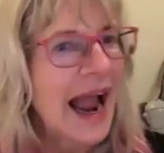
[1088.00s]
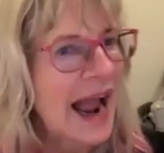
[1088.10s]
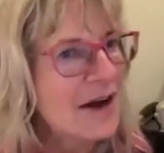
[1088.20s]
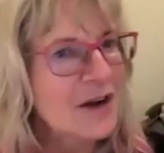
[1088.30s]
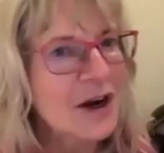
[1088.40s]

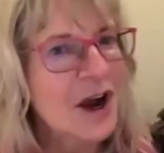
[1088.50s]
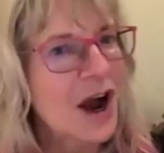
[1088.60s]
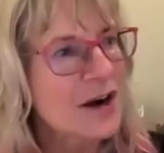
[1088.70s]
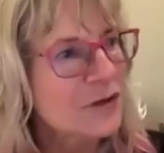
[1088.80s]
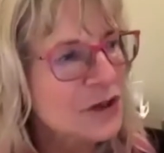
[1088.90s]
having
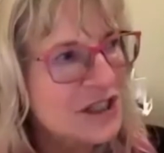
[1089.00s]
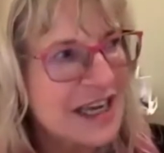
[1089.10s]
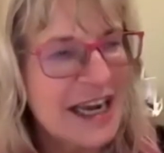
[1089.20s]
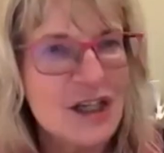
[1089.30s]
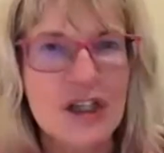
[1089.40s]

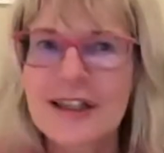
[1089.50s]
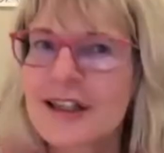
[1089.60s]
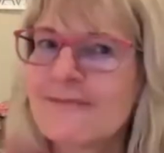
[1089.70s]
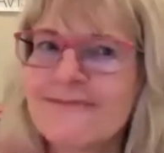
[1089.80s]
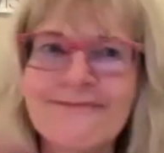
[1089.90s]

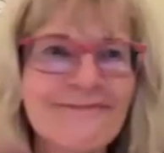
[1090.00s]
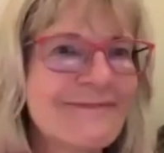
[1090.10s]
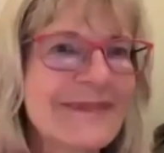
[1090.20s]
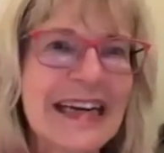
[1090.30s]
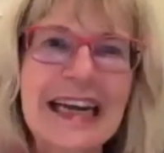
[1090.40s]
conversations,
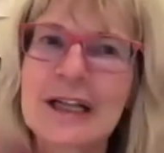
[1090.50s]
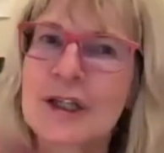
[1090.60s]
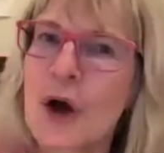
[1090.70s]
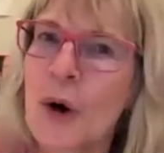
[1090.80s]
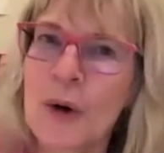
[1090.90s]
it's
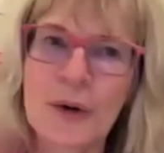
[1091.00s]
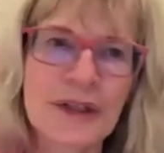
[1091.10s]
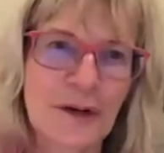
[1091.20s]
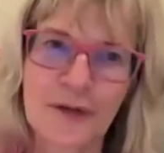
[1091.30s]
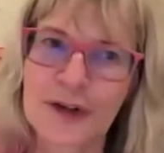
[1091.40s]
a whole
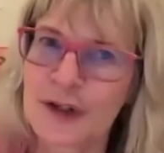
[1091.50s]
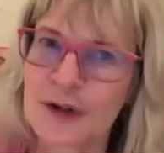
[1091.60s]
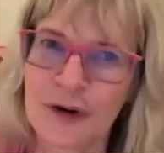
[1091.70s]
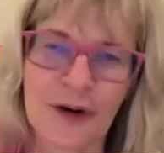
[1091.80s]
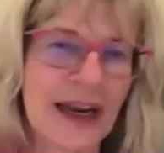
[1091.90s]
different
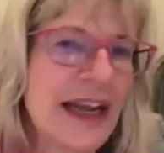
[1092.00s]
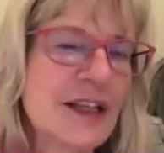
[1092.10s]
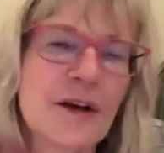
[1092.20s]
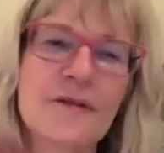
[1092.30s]
story. It's